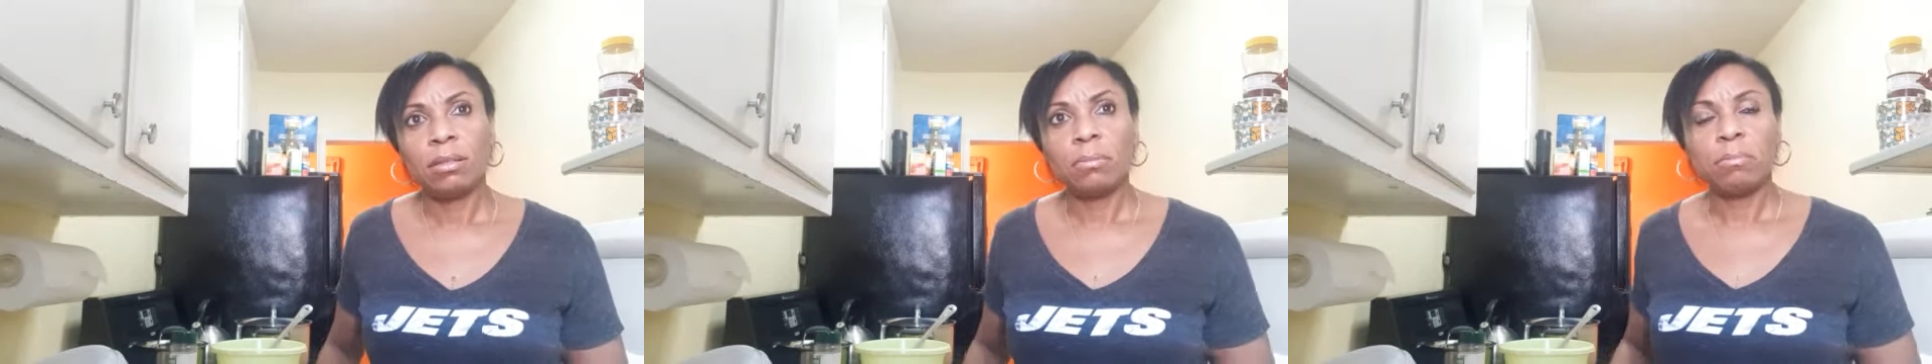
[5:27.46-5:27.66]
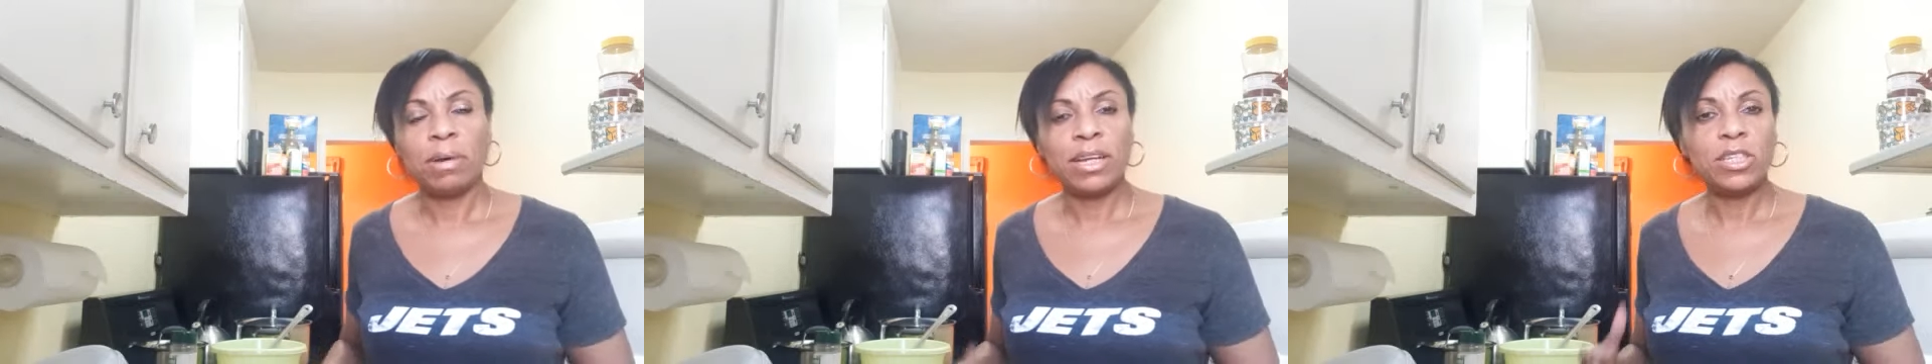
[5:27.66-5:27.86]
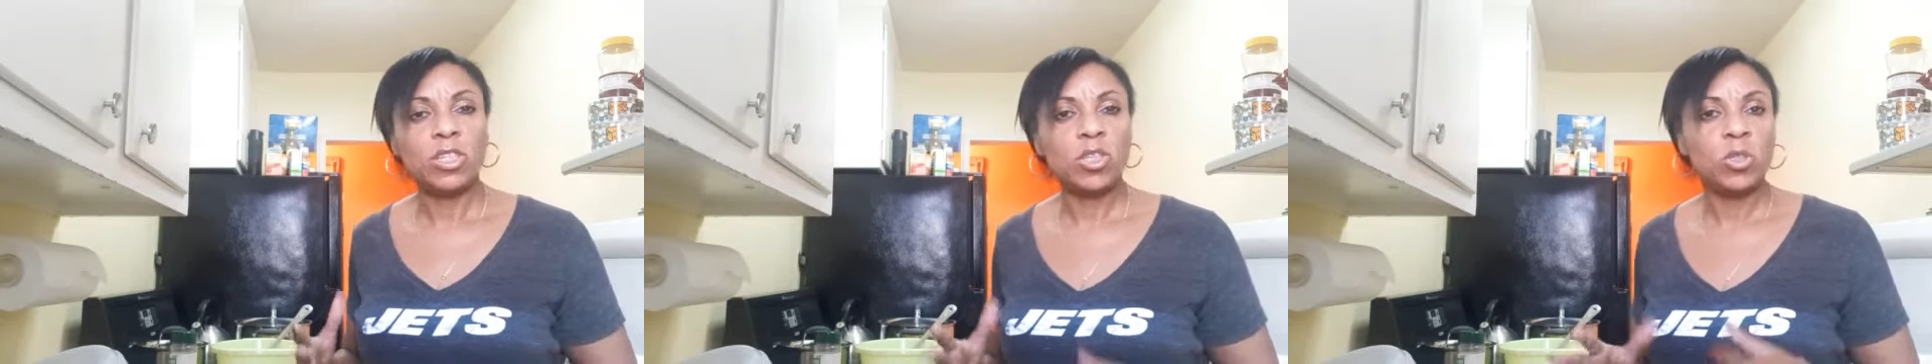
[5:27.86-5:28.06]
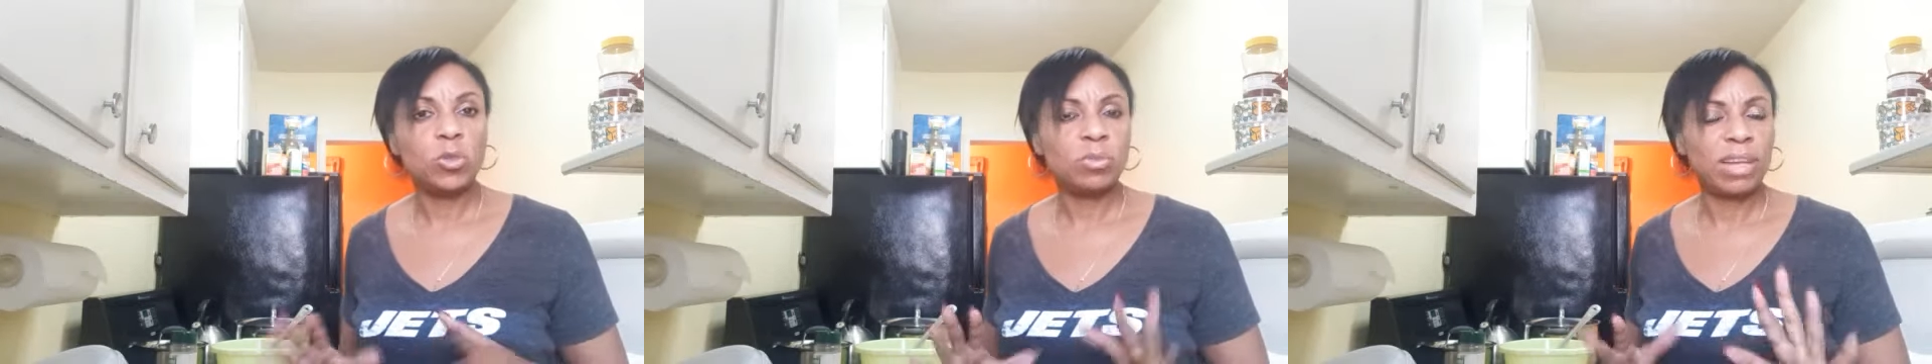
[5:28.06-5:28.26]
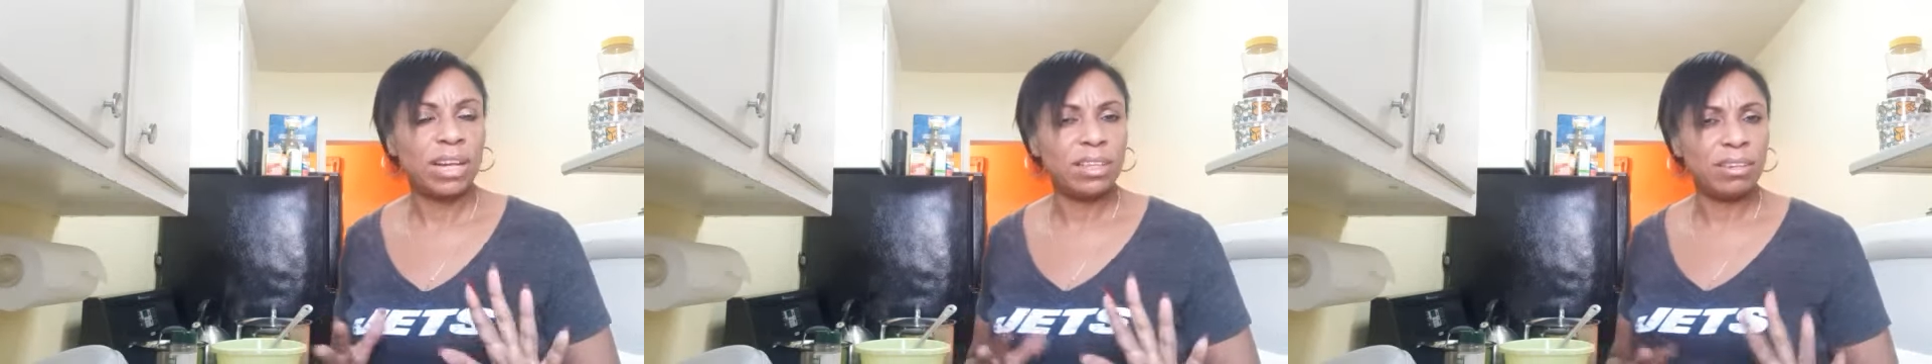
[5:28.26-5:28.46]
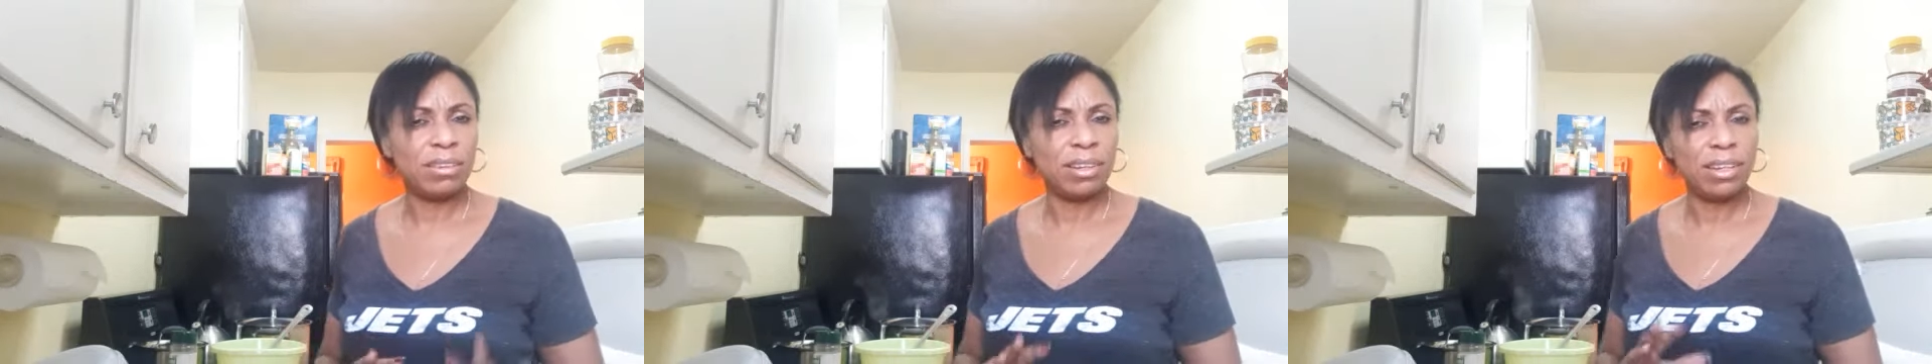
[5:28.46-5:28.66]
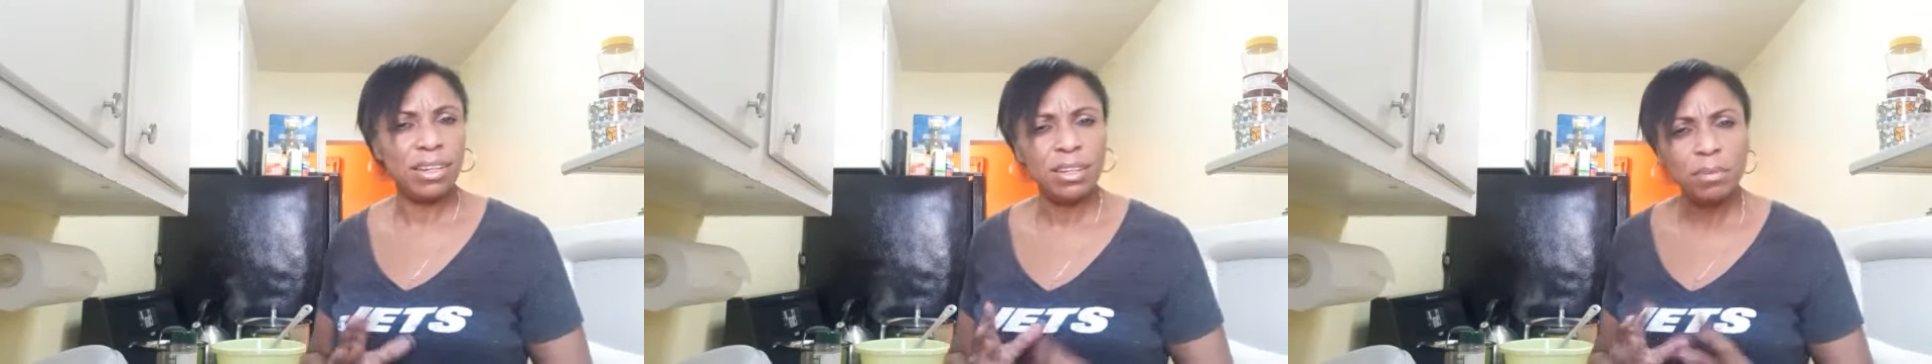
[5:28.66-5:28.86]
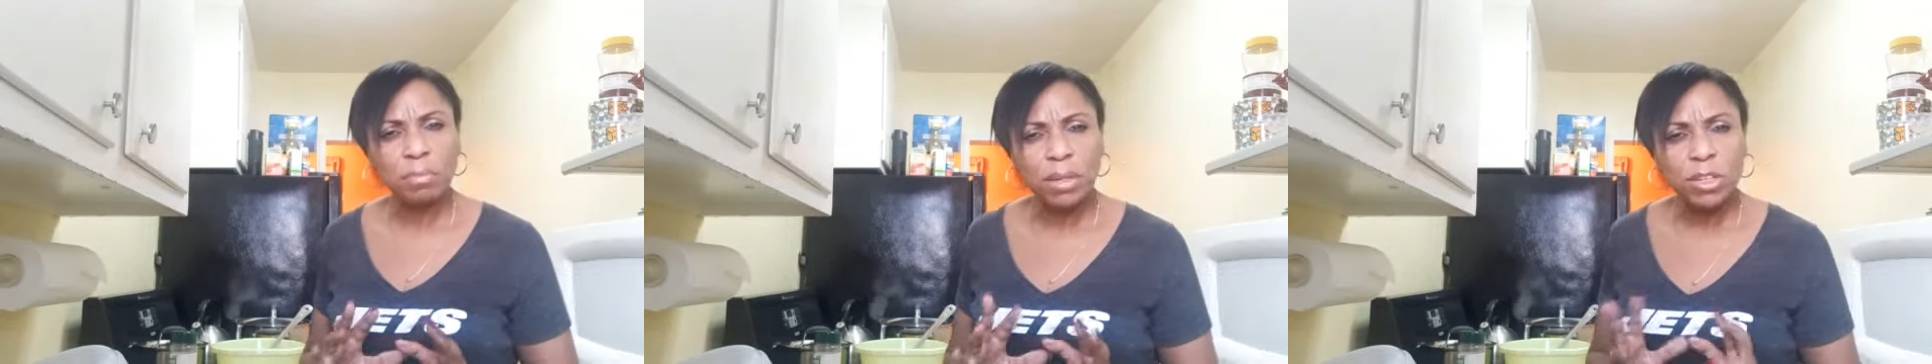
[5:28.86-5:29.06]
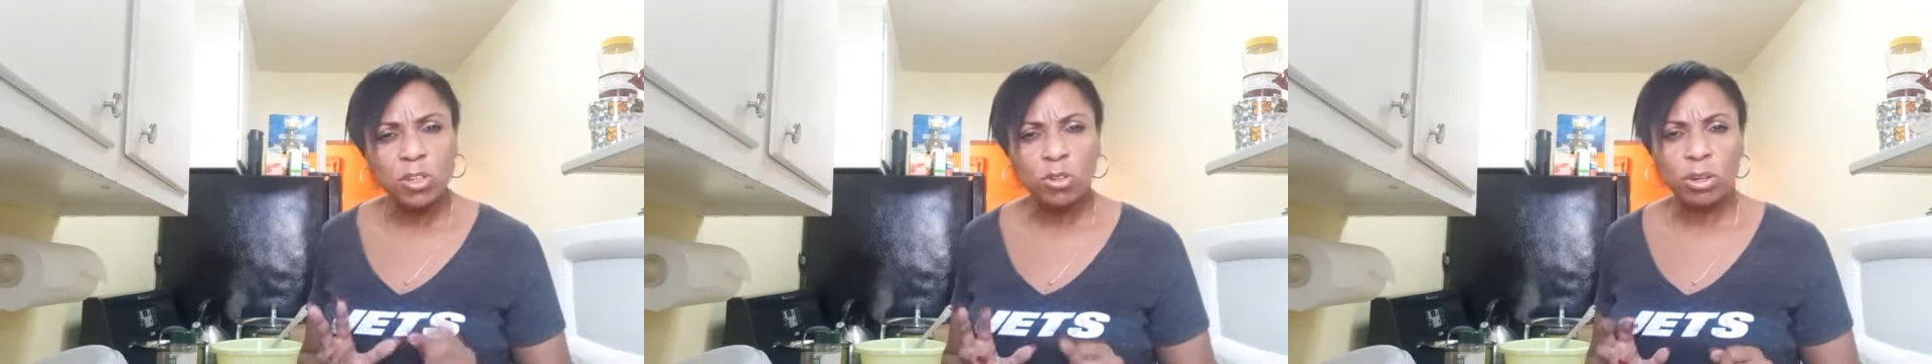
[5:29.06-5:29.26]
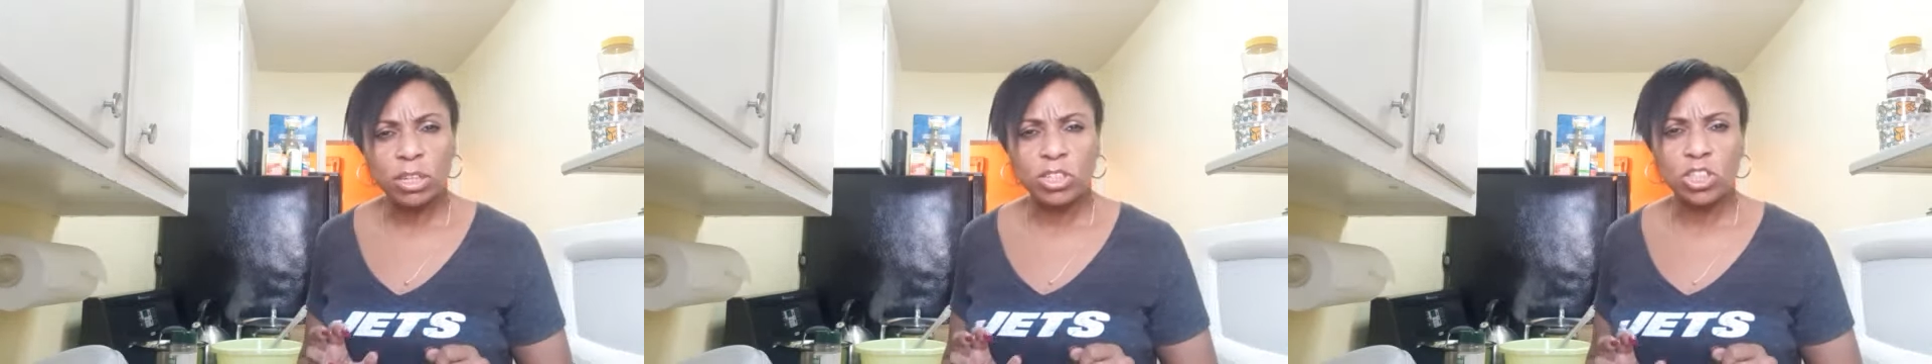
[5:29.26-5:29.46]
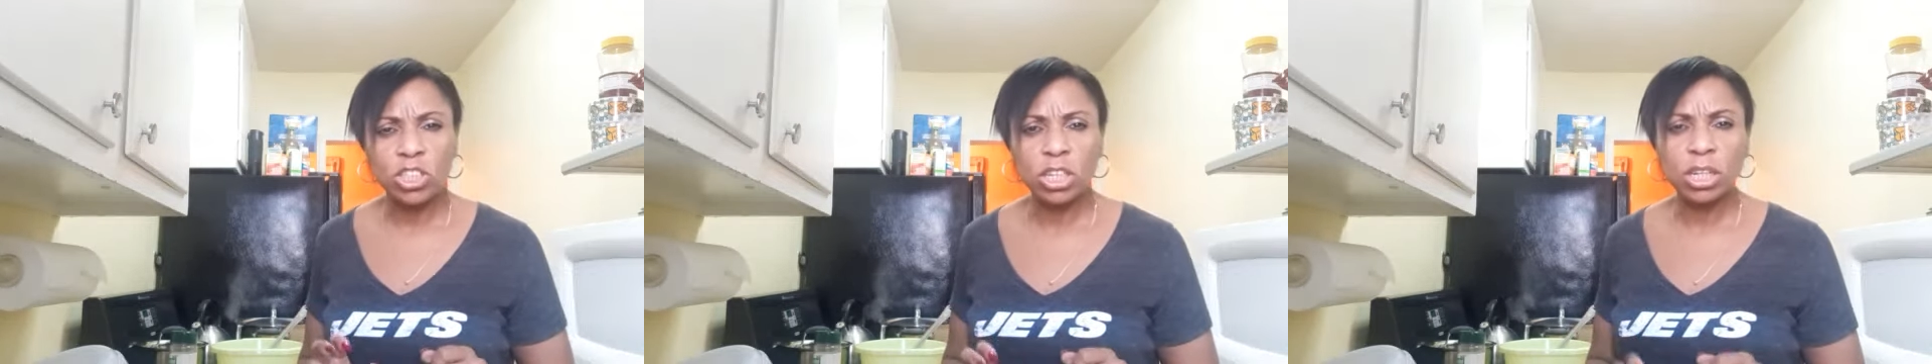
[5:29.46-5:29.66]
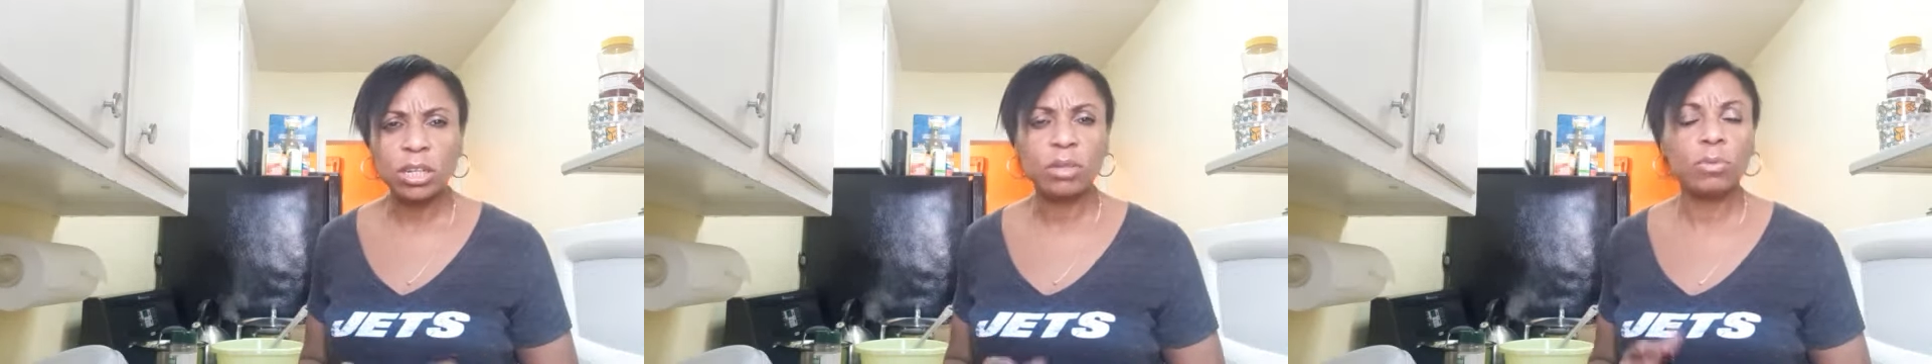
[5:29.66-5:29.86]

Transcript: my soup that they're a little bit crunchy